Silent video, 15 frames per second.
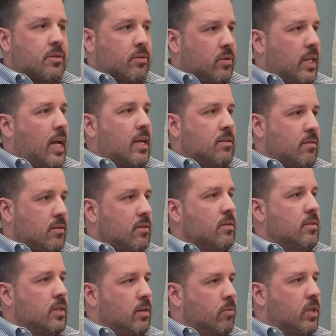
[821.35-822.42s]
or less,
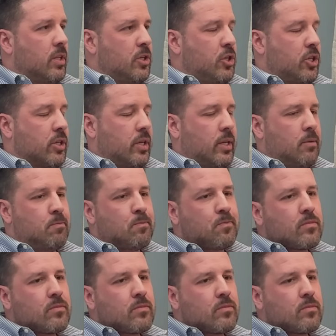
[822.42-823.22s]
really should.